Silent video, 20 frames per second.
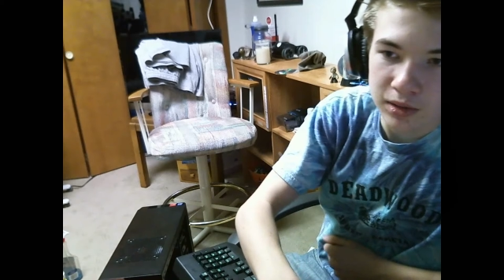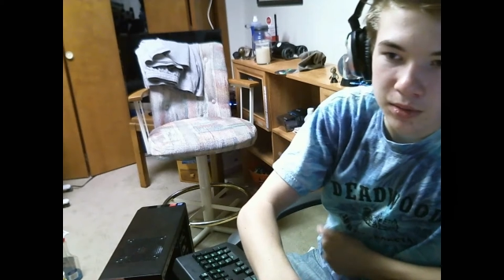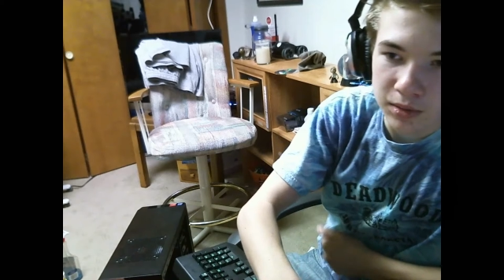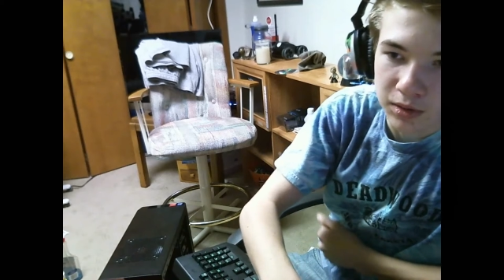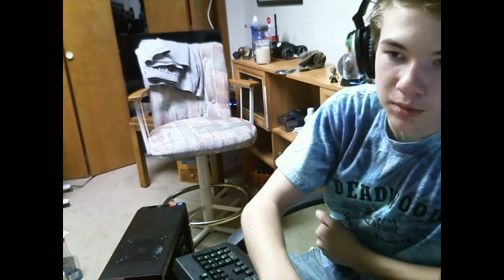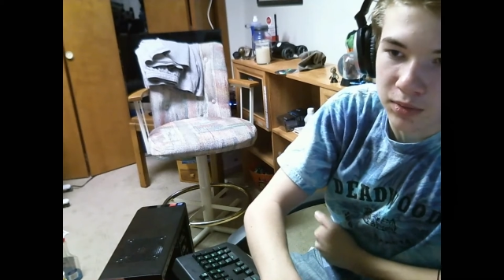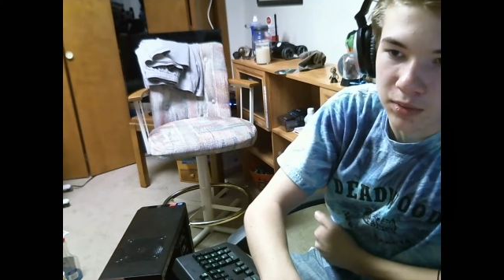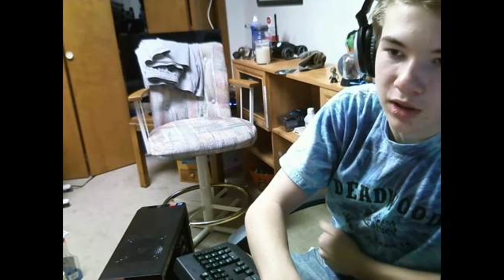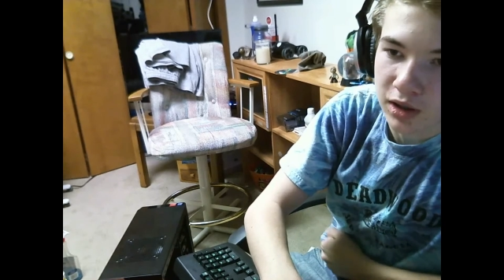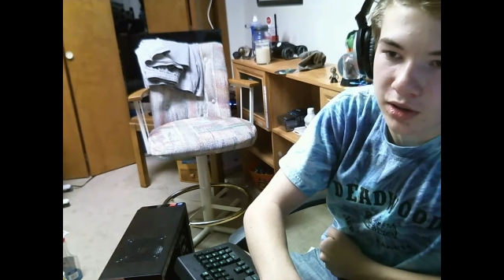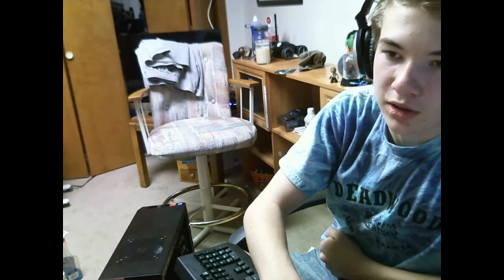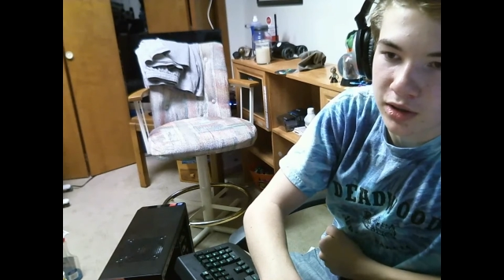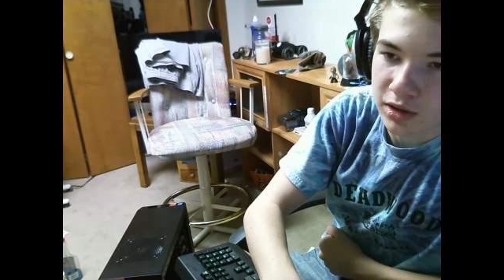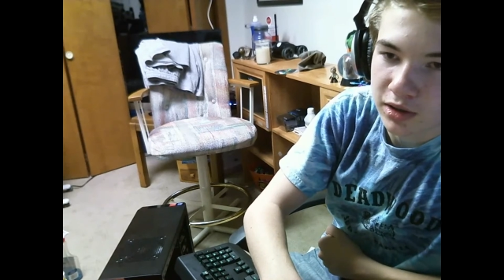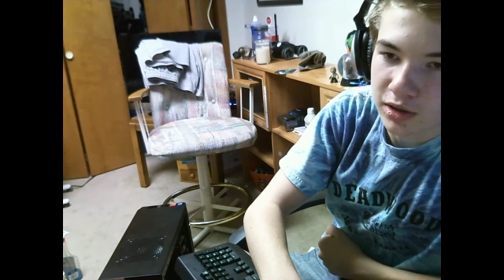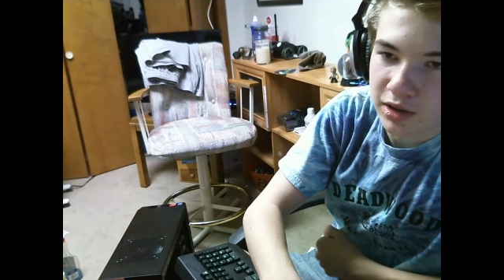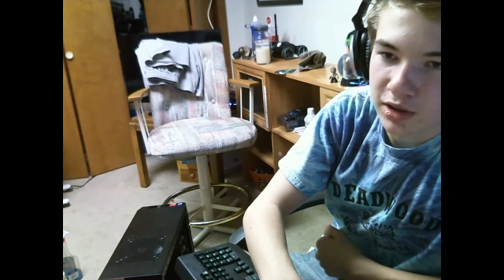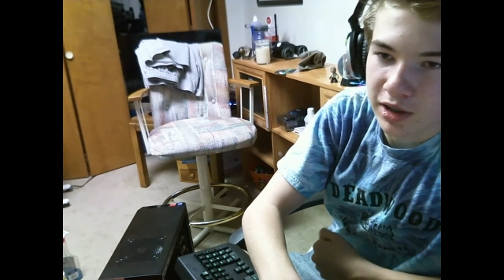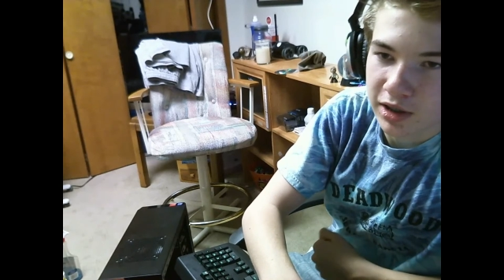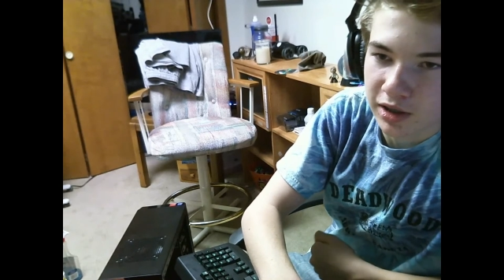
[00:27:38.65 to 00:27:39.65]
the product
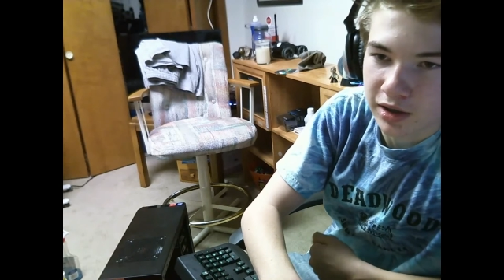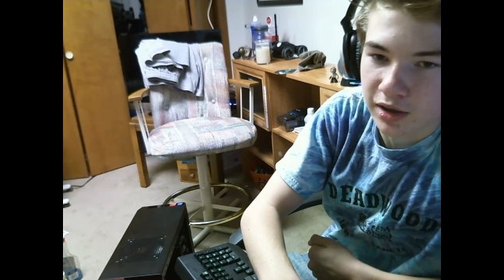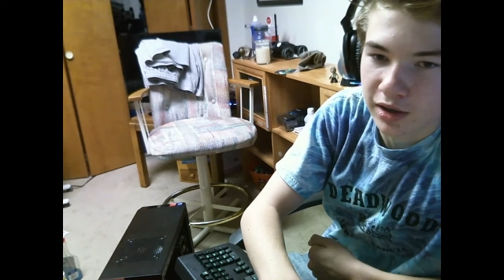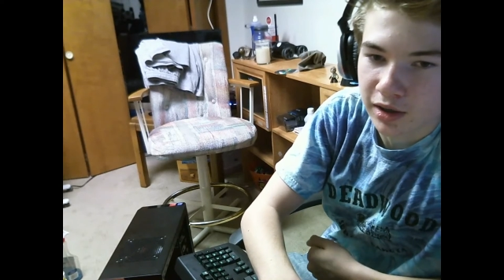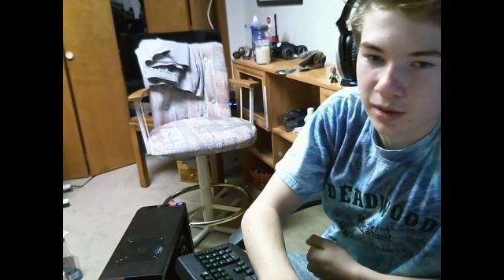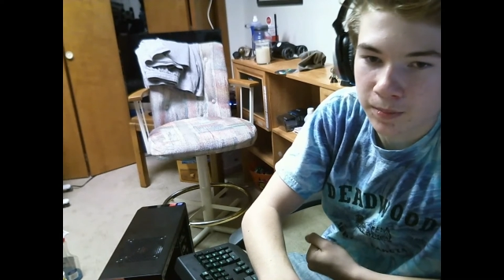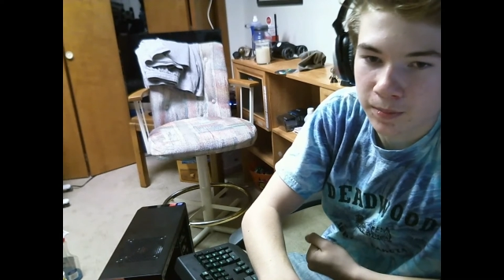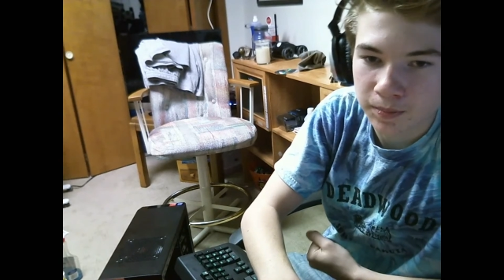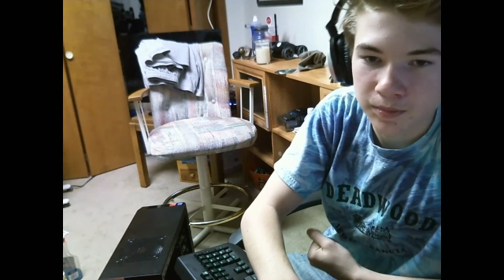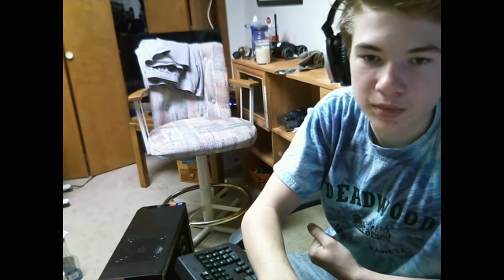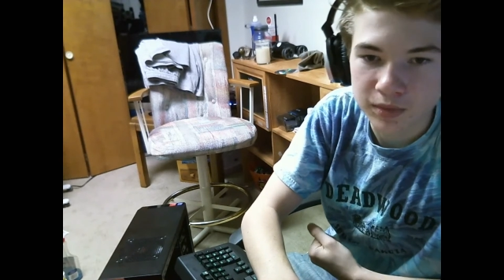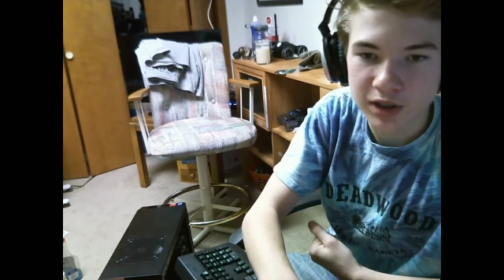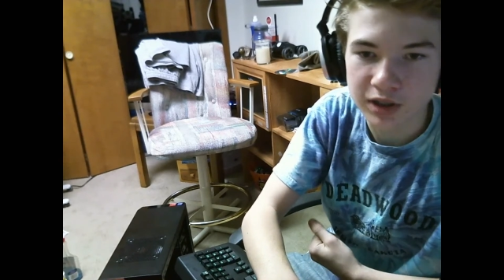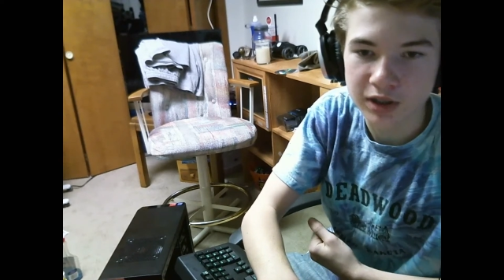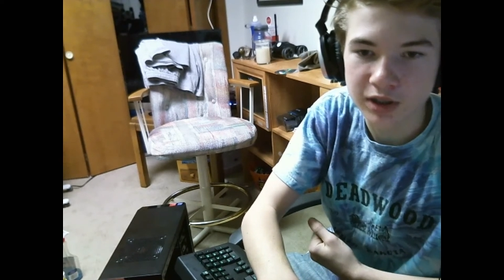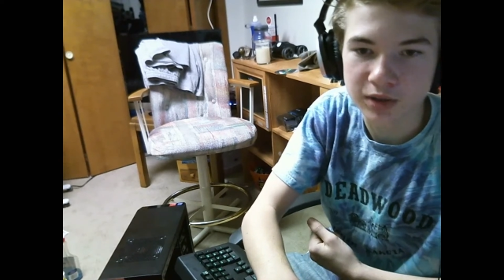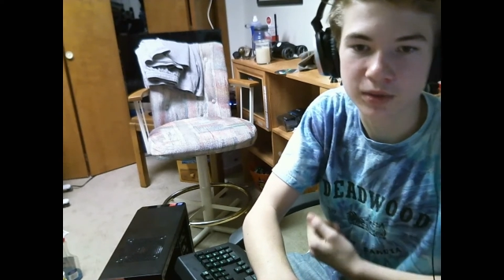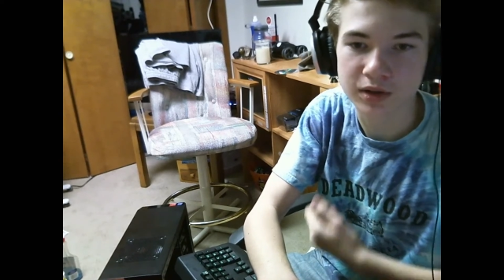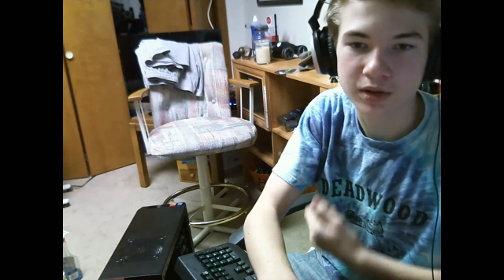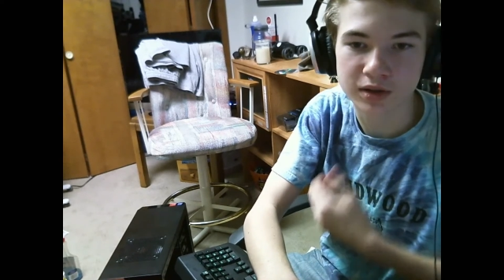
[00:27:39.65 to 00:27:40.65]
key thing. But
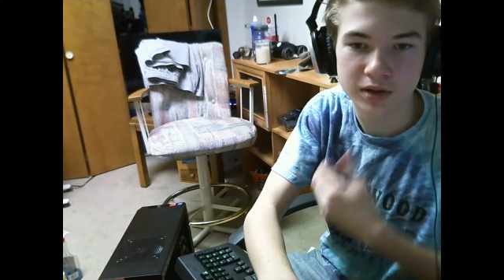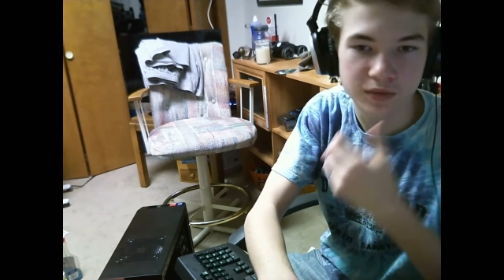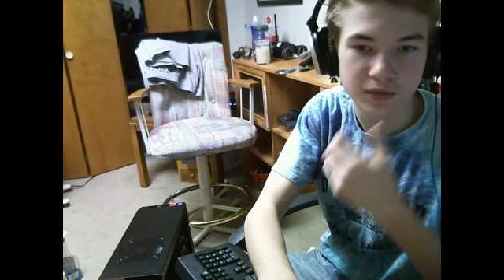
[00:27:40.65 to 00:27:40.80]
anyway,